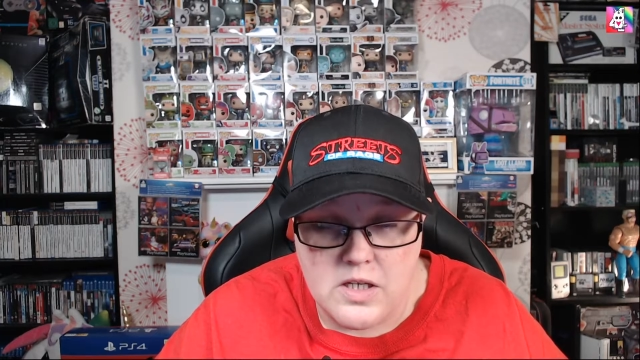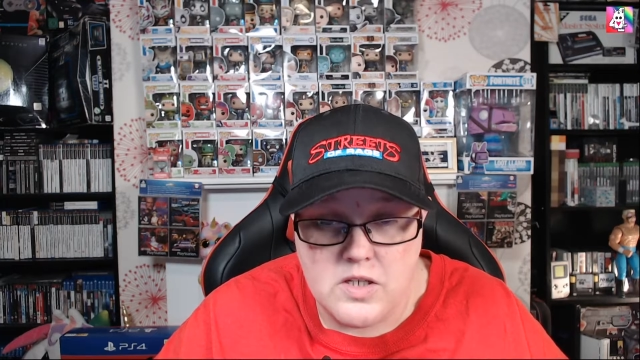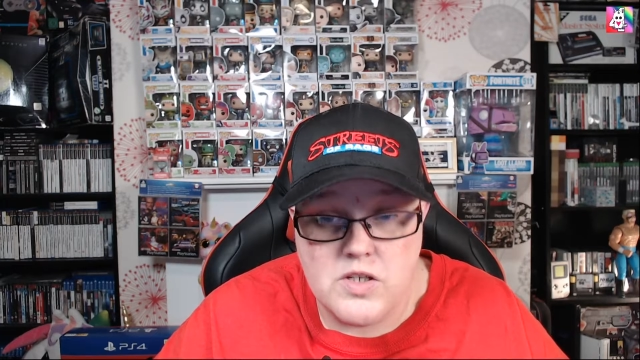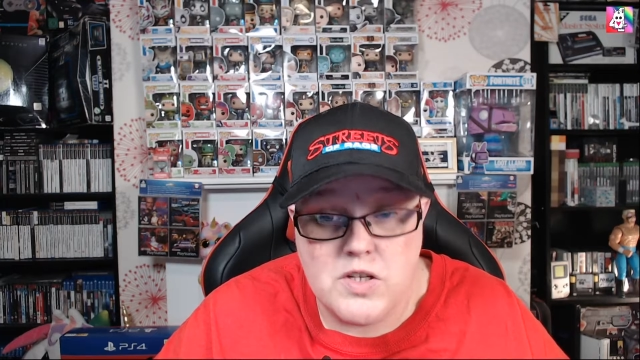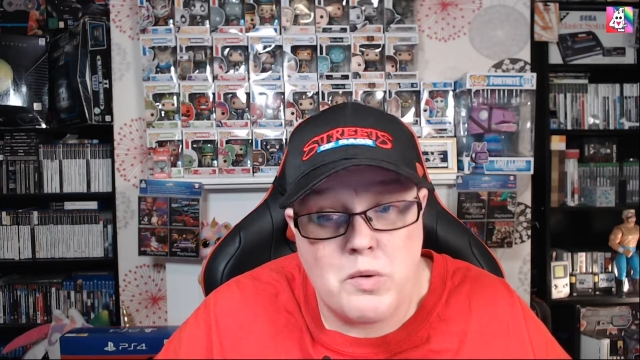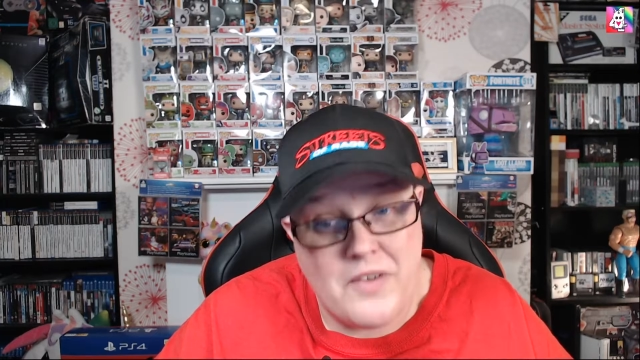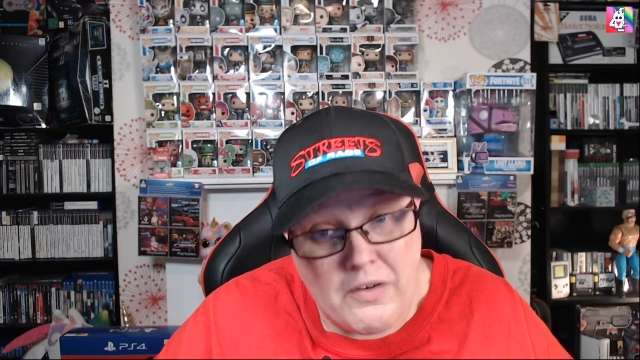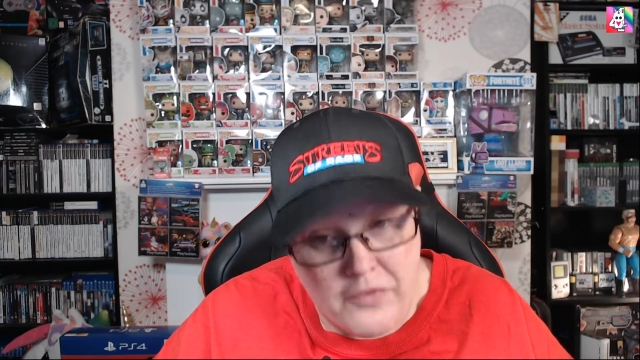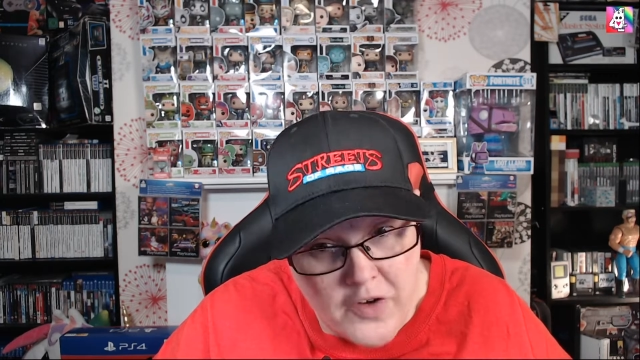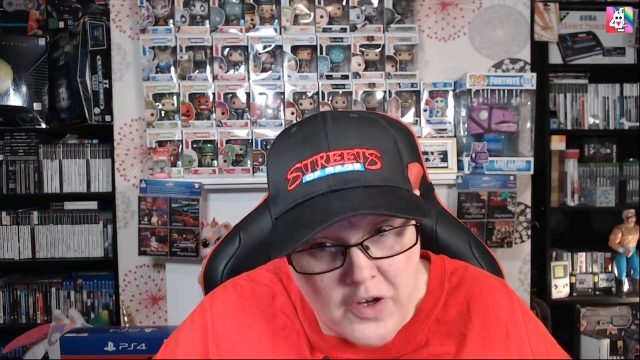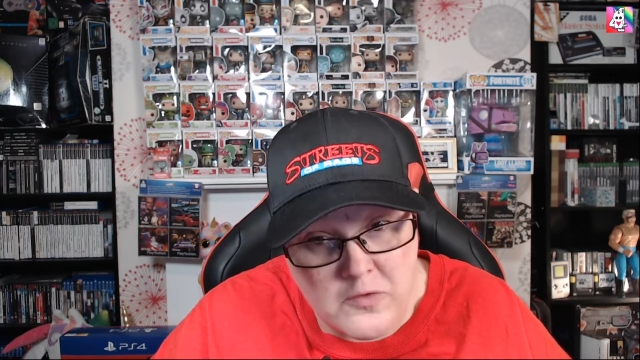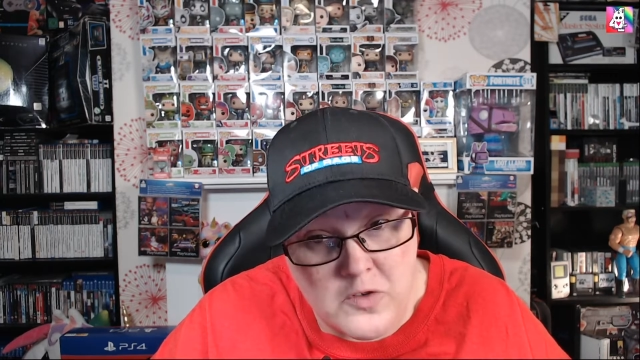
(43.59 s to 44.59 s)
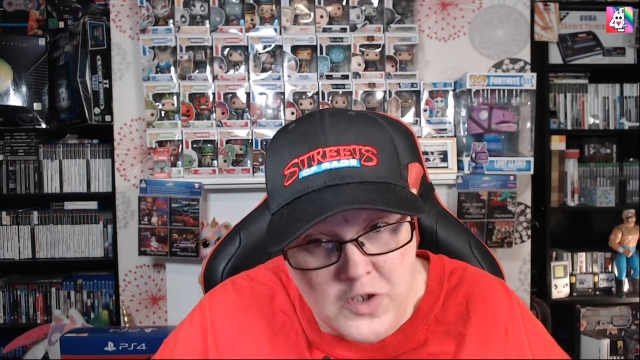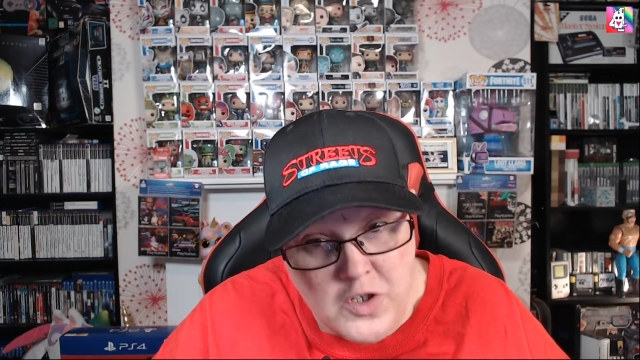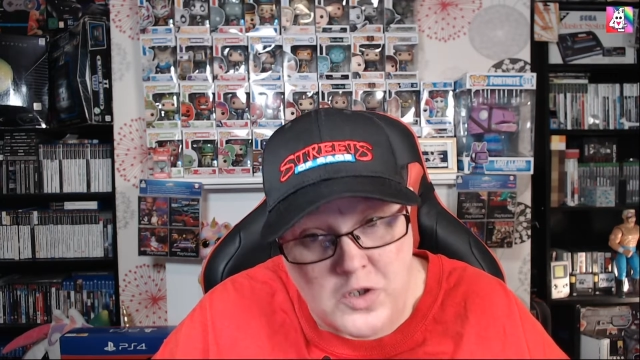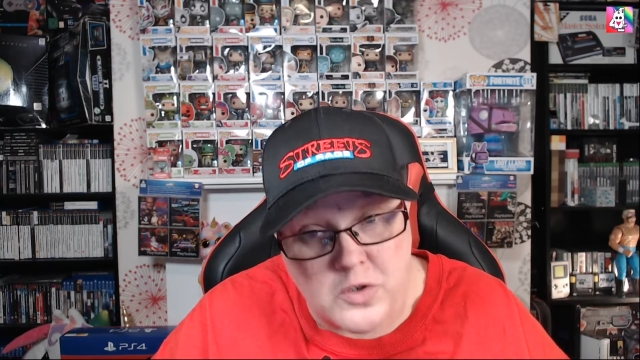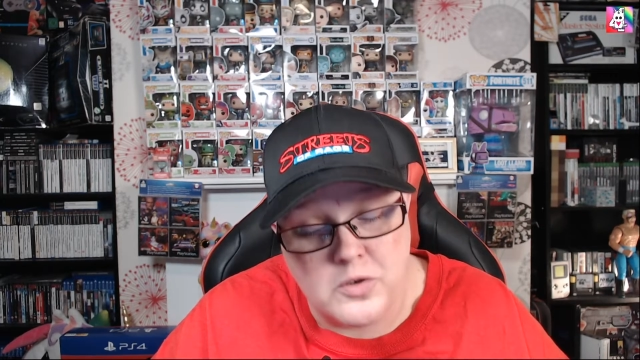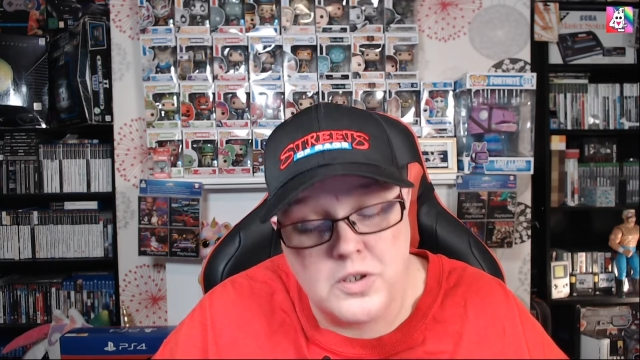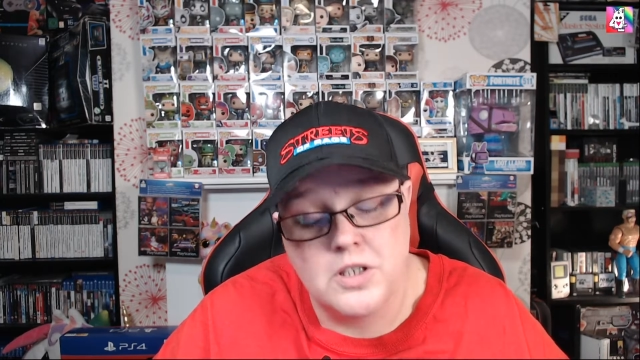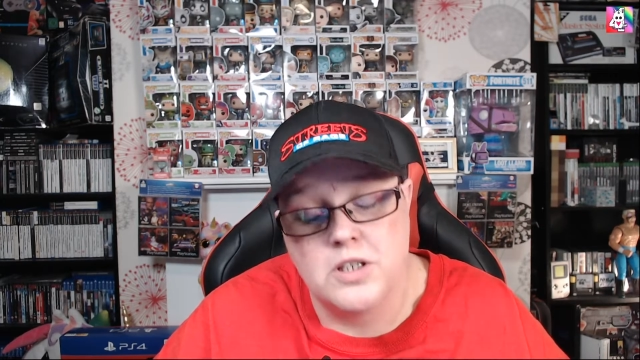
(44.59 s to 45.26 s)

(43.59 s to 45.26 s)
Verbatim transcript: So without further ado,